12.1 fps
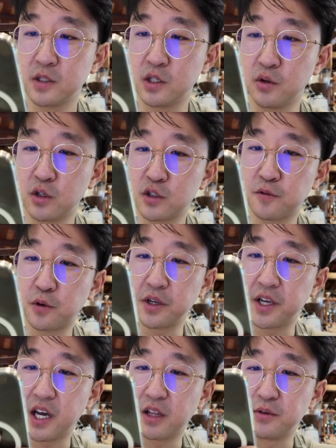
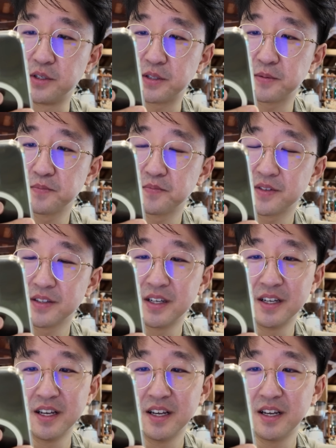240 calories.
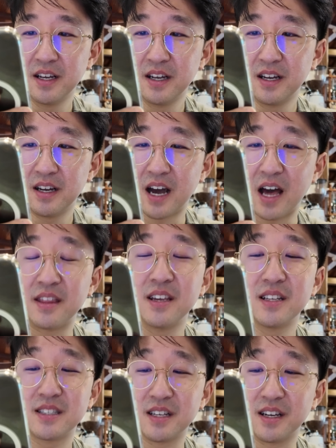I
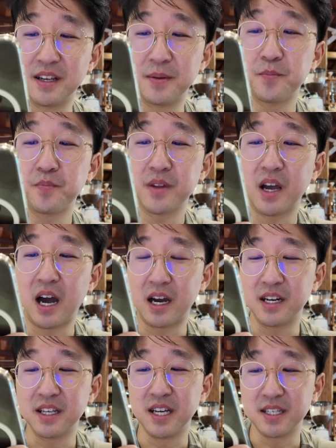think it's like, I'm
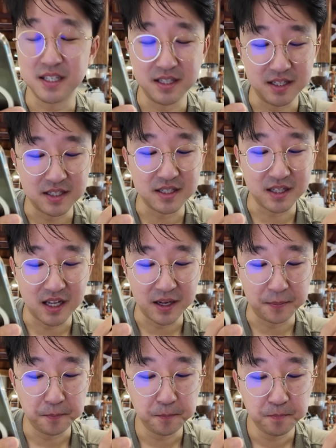gonna guess that this is
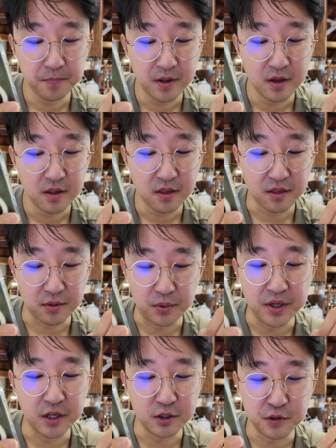like
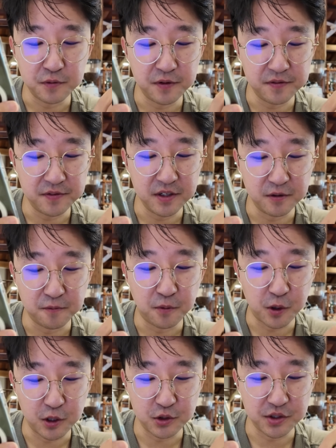350 to
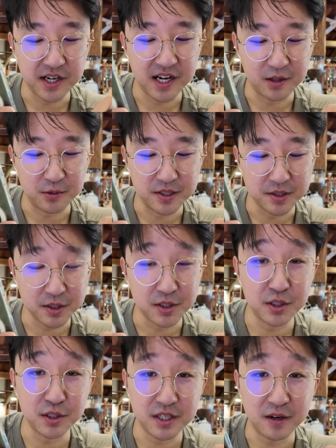400 calories
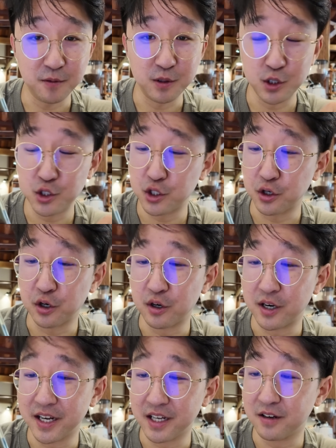because there's definitely
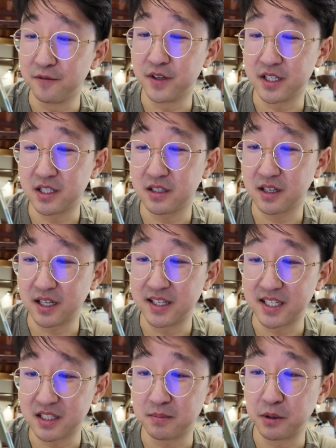sugar and condensed,
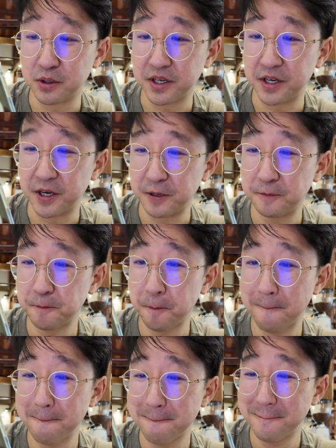condensed milk in here.
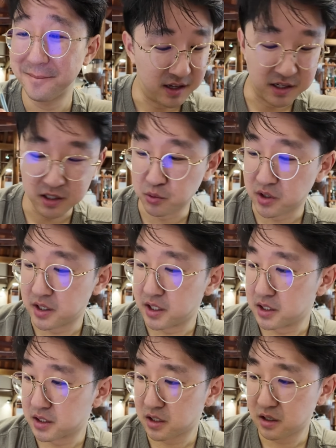It is what it
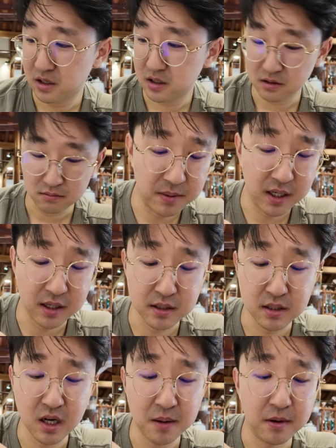is. Am I
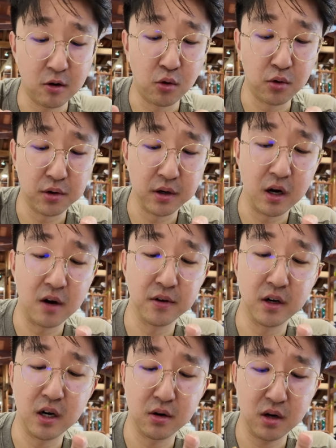gonna stop ordering
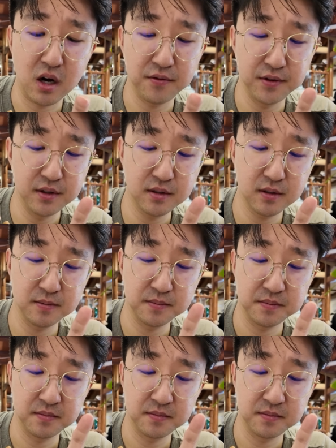avocado coffees?